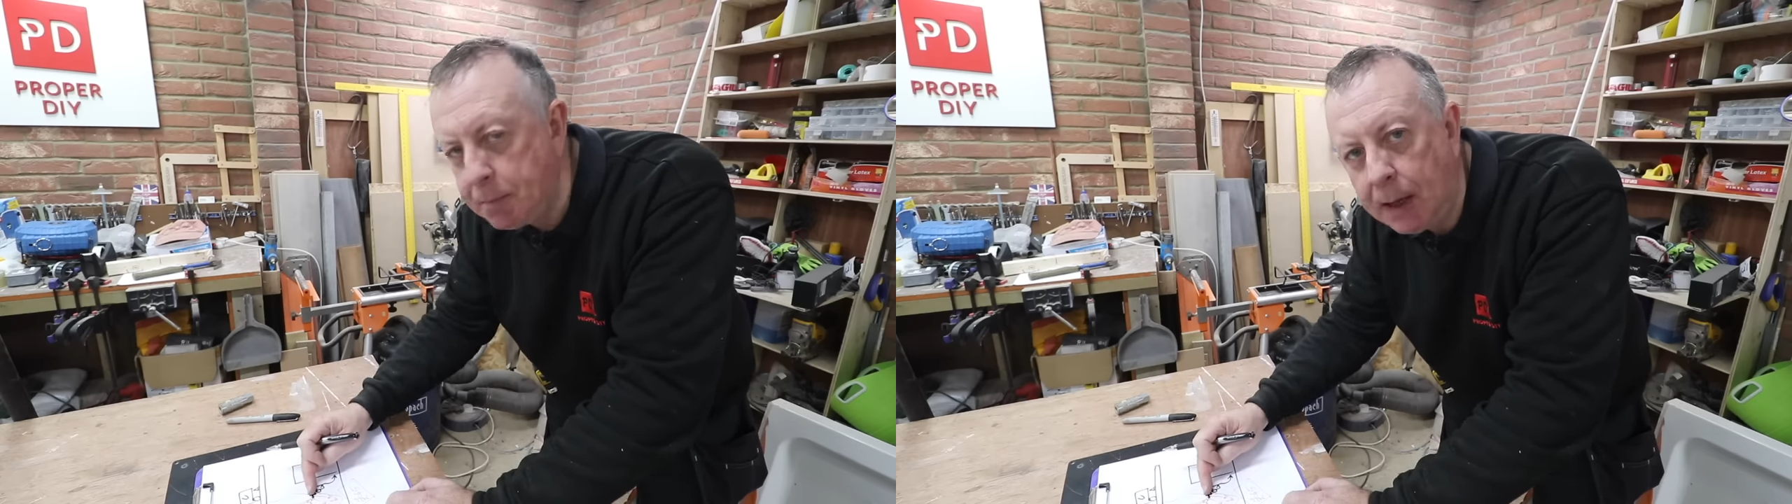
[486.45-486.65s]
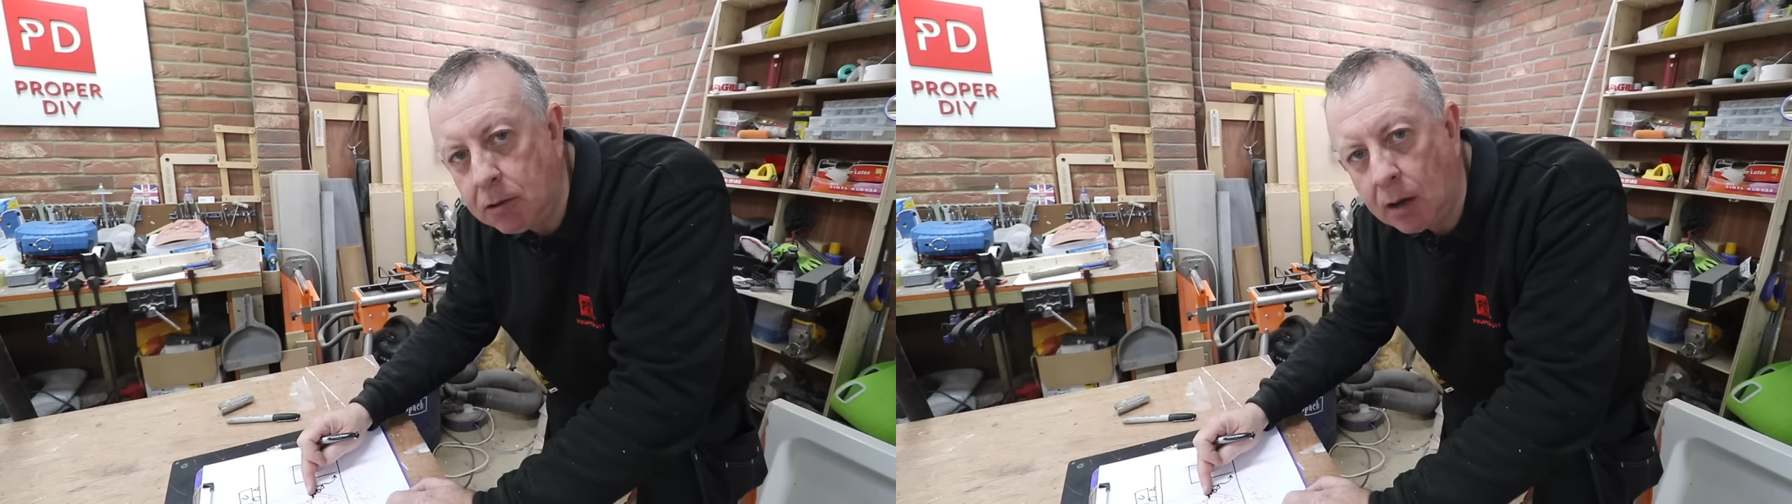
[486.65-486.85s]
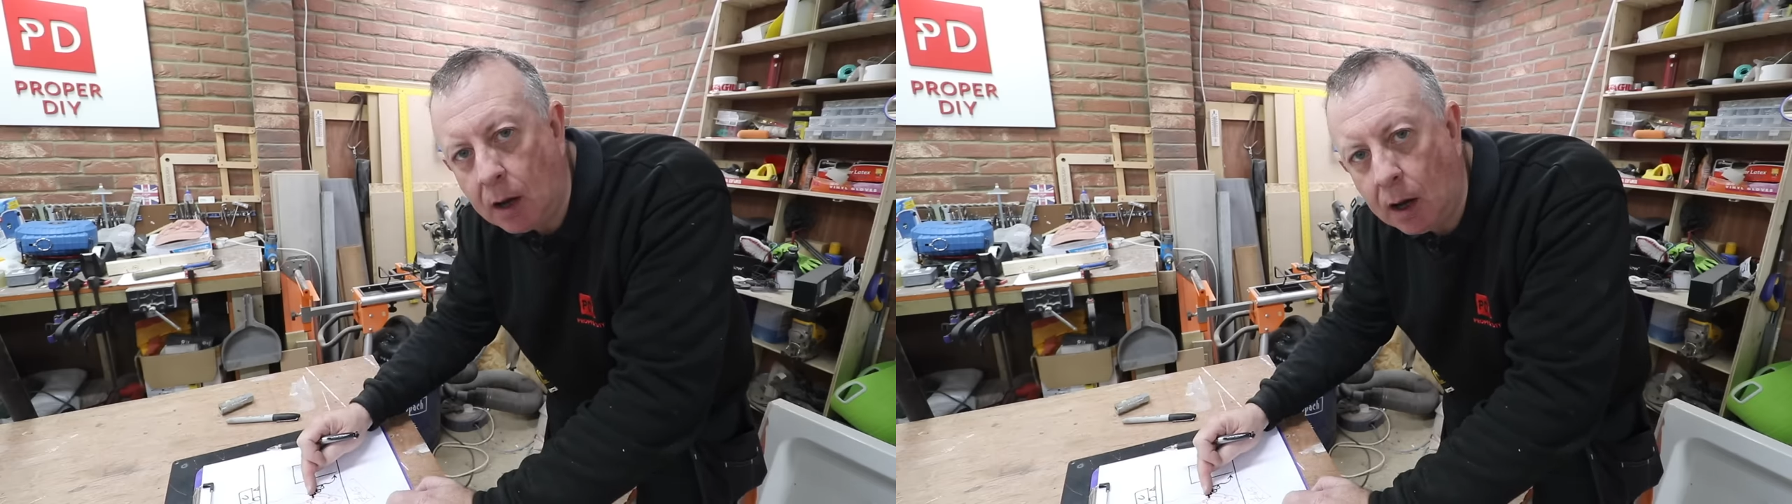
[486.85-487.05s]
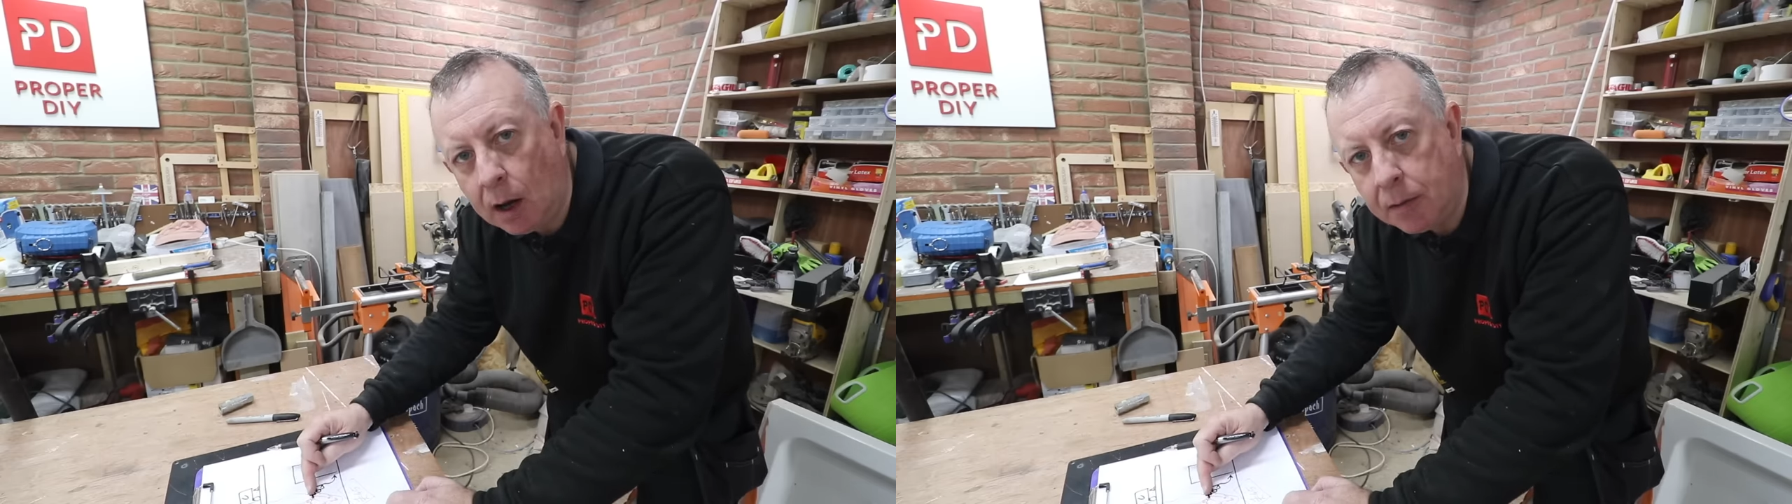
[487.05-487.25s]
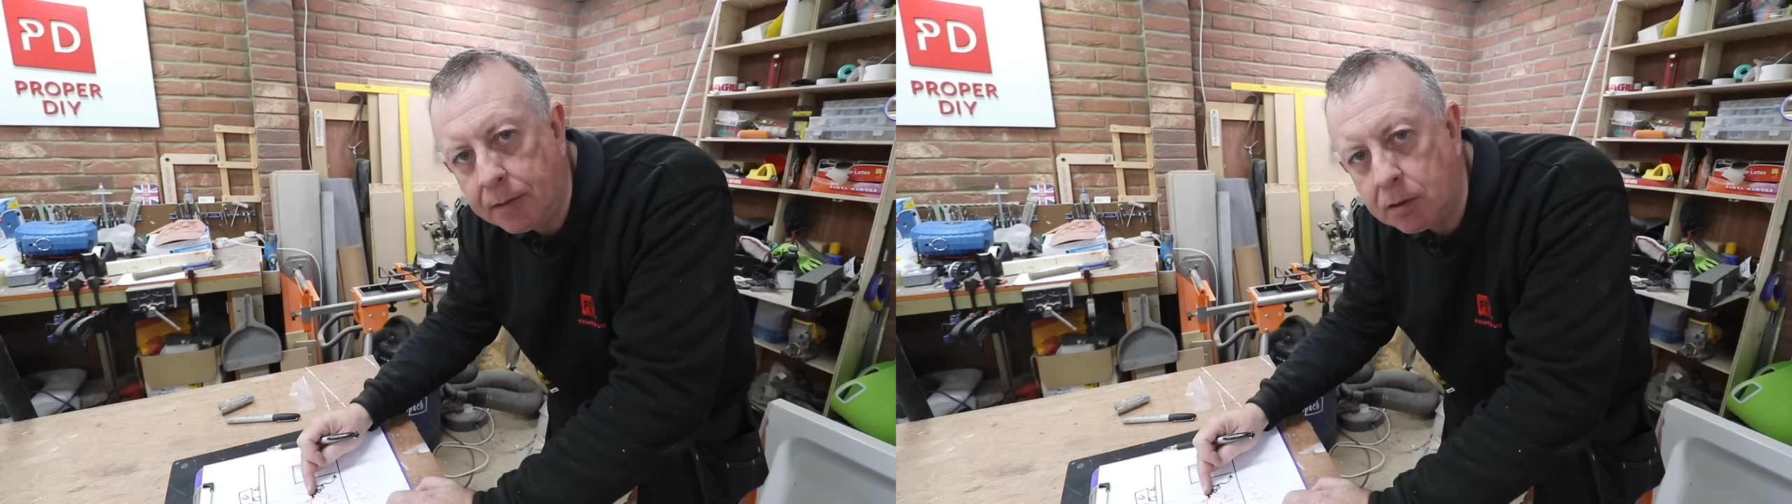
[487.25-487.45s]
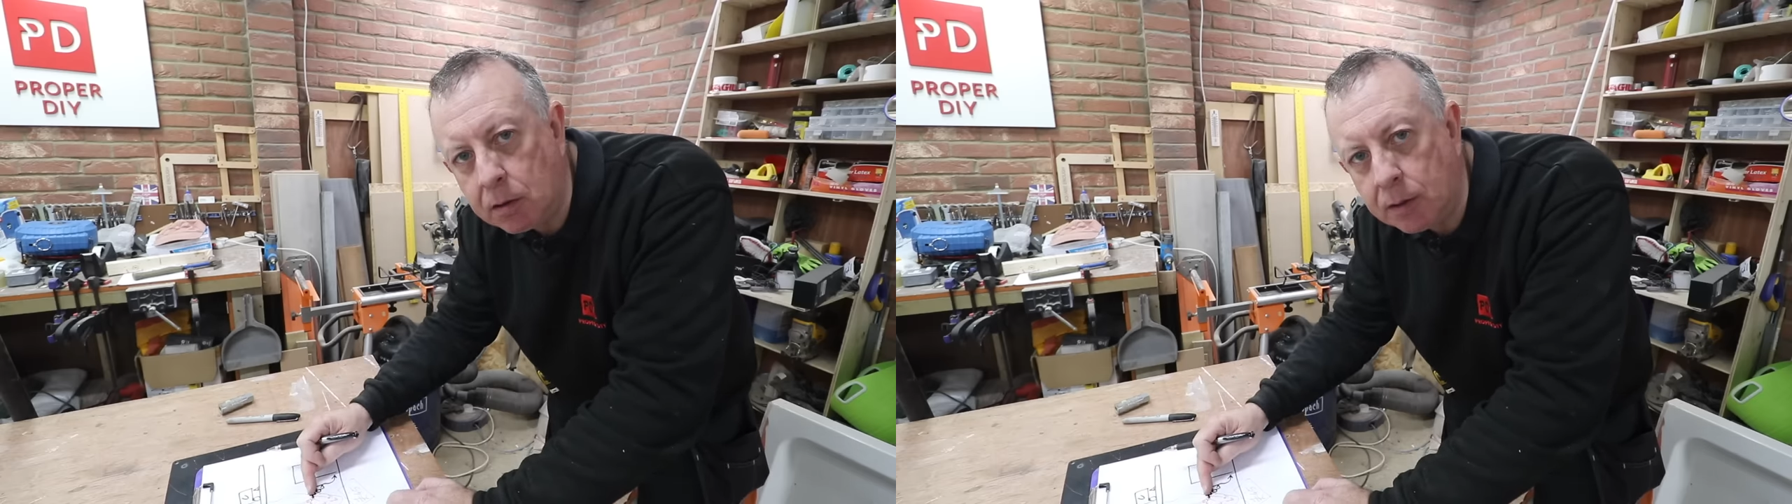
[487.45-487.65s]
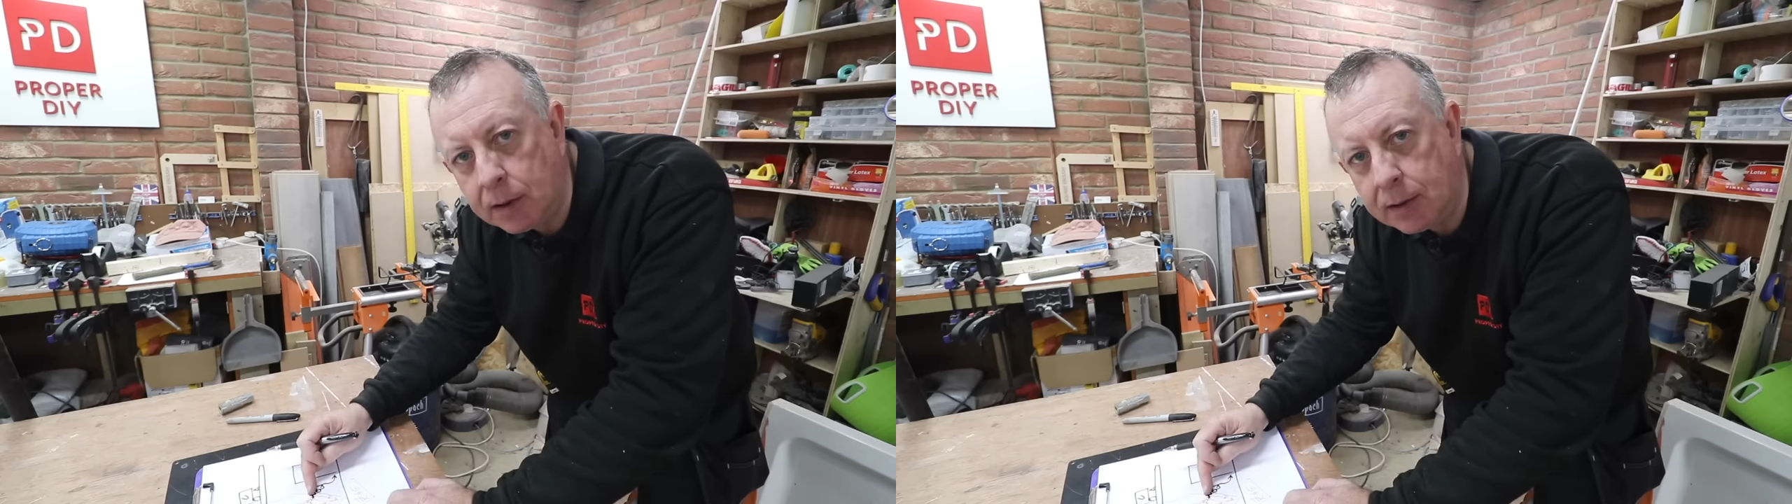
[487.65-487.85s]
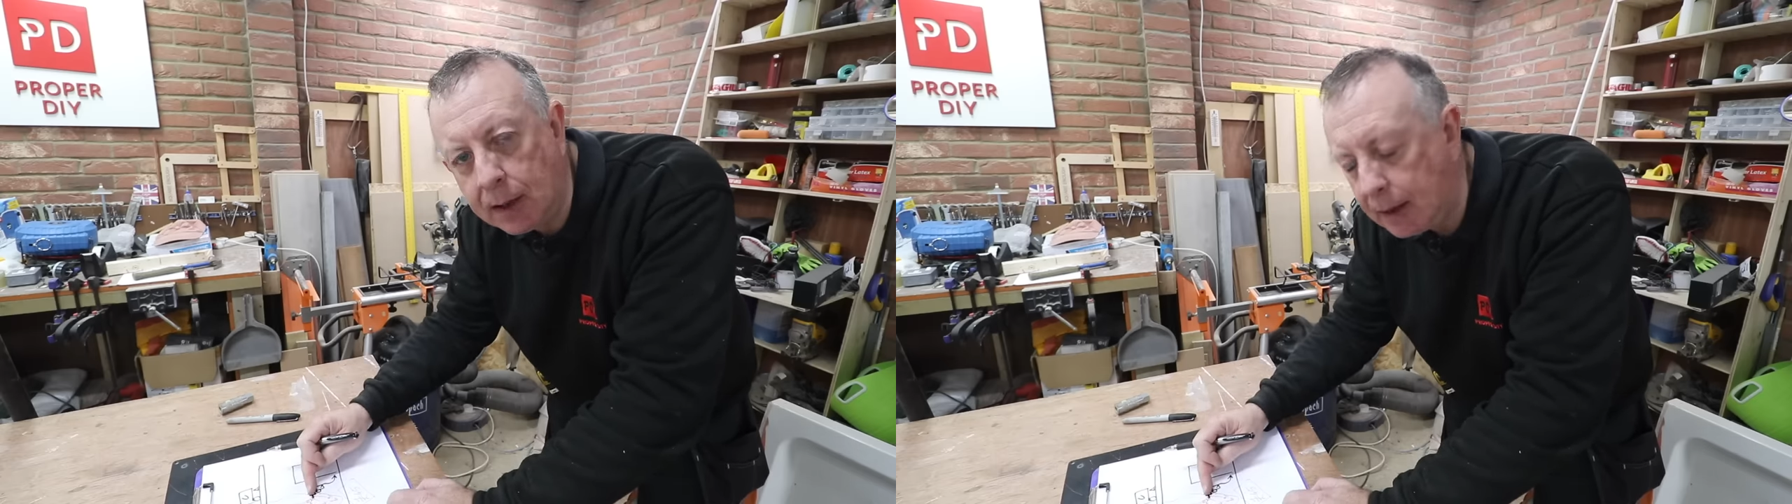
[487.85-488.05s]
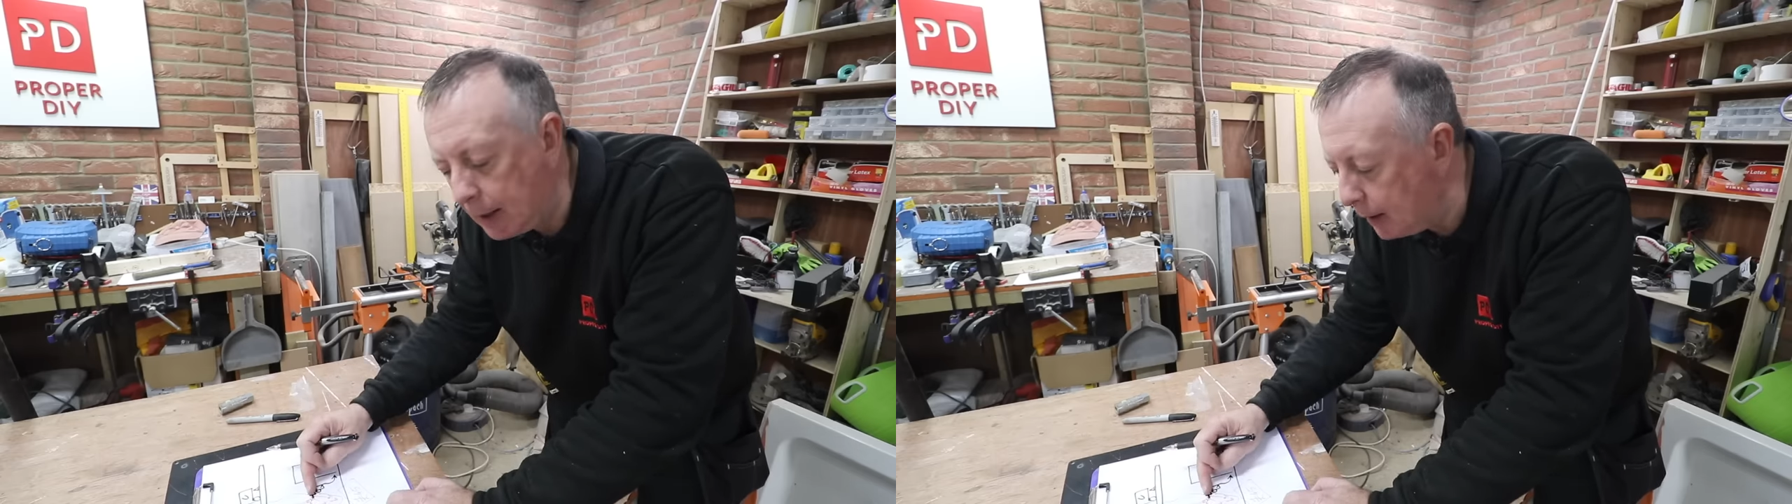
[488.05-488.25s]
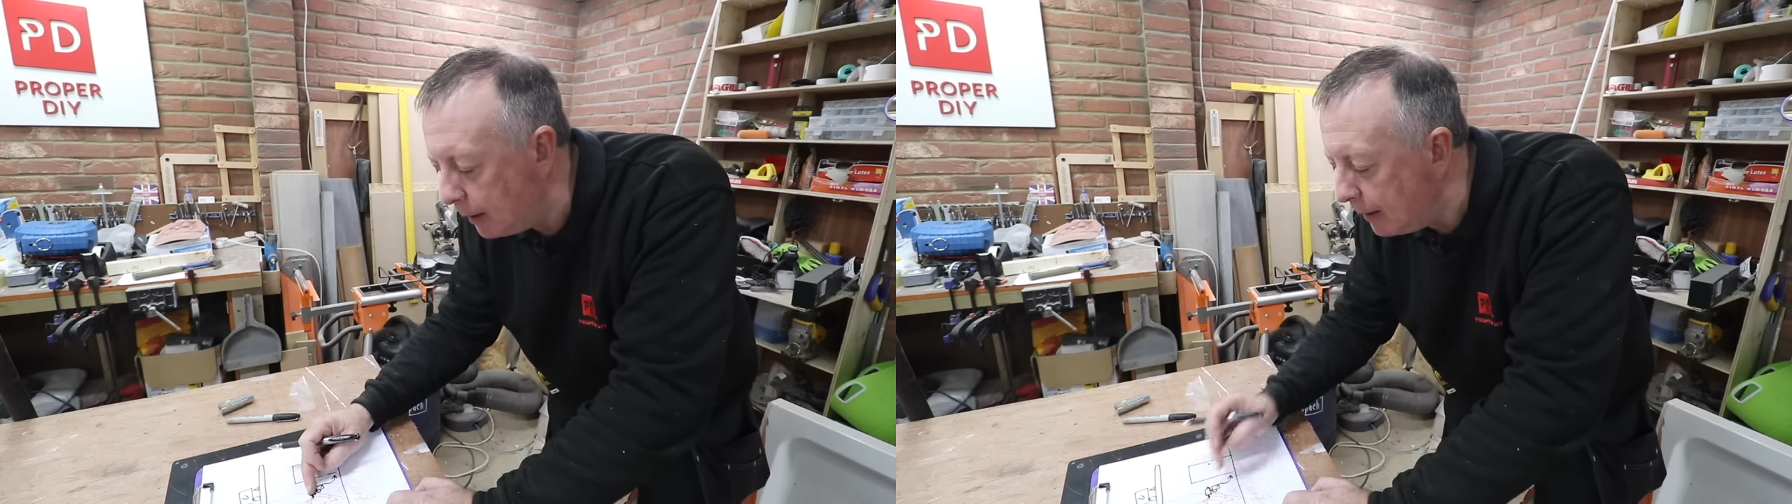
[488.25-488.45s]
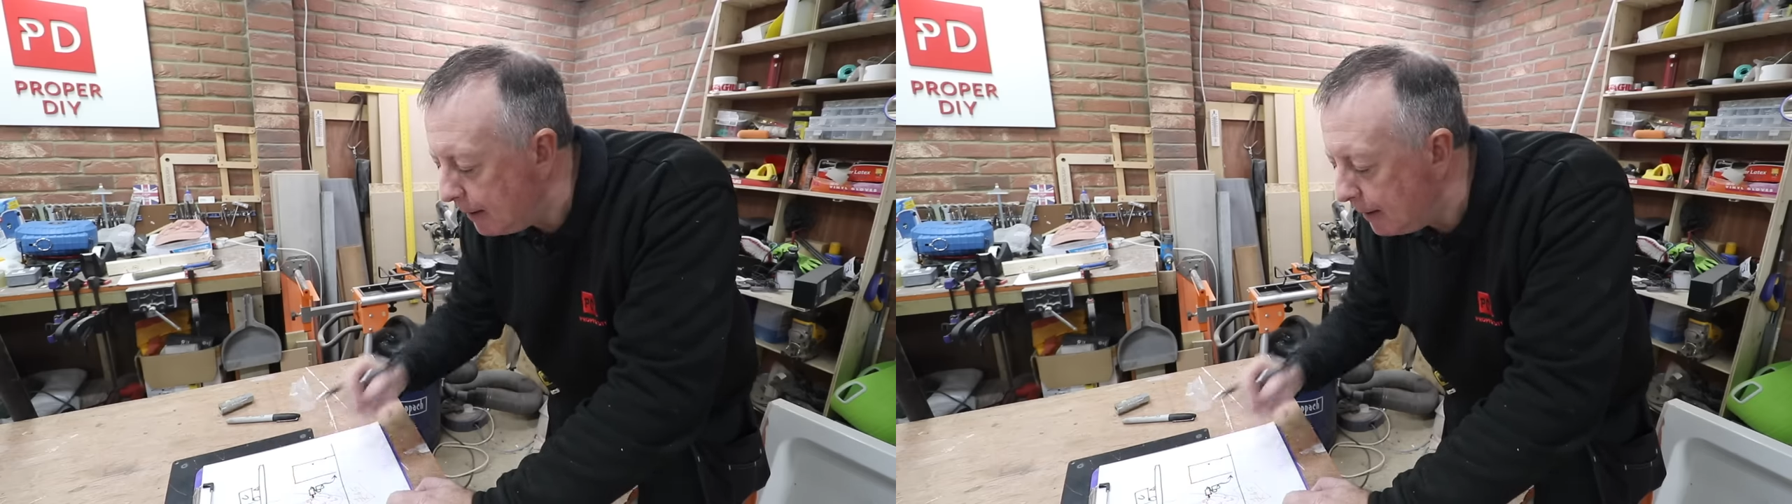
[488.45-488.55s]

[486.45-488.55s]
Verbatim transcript: metres through the ceiling.